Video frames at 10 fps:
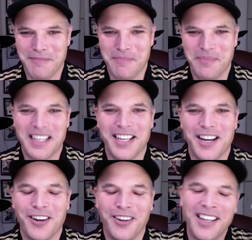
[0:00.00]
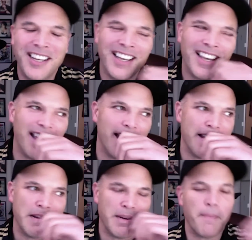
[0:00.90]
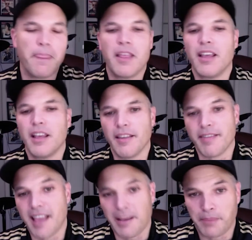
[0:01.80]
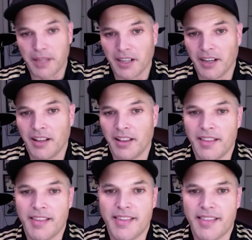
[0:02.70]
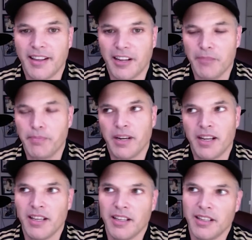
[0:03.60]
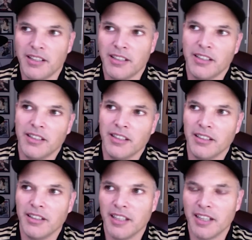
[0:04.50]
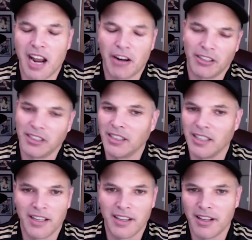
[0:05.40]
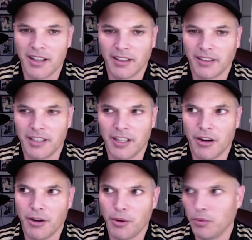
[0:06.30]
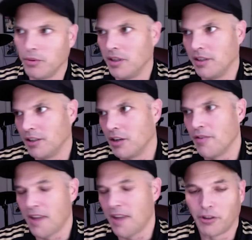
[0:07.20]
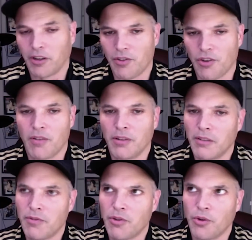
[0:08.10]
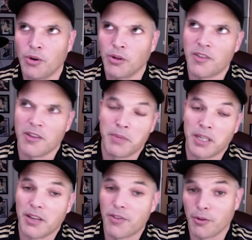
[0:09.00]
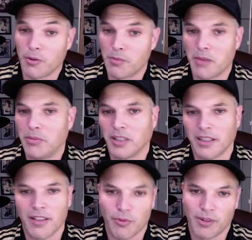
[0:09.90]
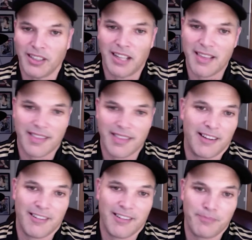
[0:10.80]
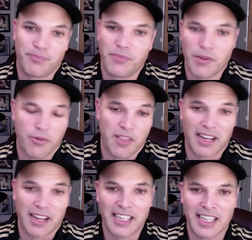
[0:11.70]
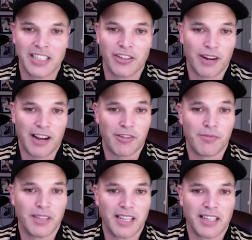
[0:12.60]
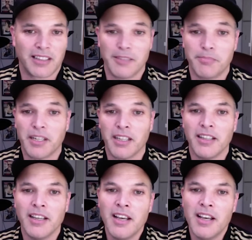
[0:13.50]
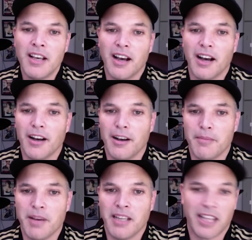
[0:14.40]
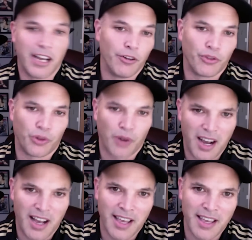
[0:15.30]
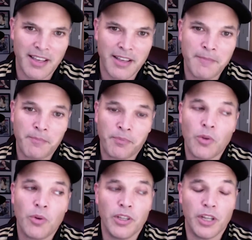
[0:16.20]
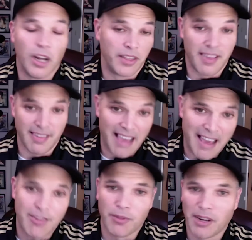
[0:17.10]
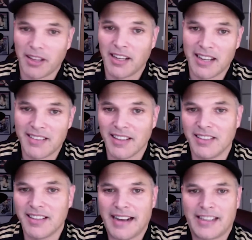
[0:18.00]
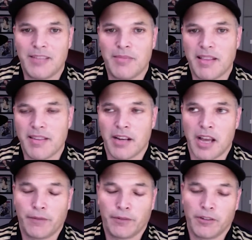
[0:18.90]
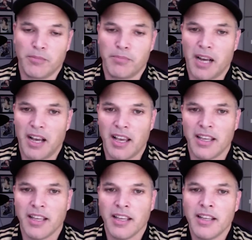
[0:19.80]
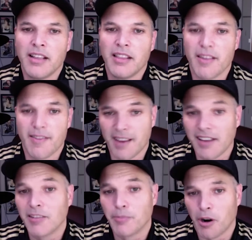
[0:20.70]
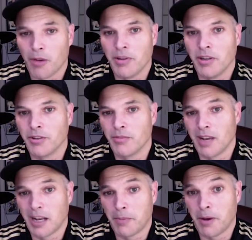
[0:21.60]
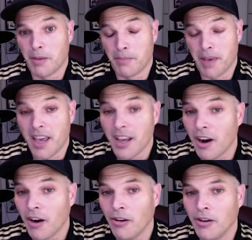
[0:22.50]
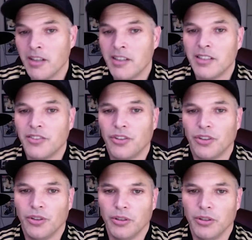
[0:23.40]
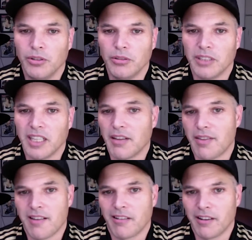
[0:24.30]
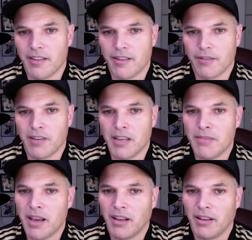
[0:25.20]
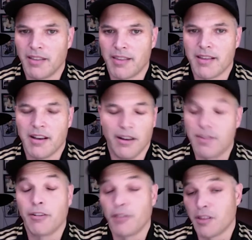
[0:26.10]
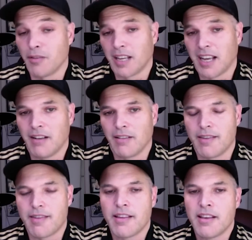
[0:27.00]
you know. And is that because the company inherently, you know, goes after conservatives? Or is it because the Republicans realize they're just not going to get any traction with that company, and they don't try? You know, this last thread that I did documents an effort by the State Department under Mike Pompeo to get a series of emails, a series of accounts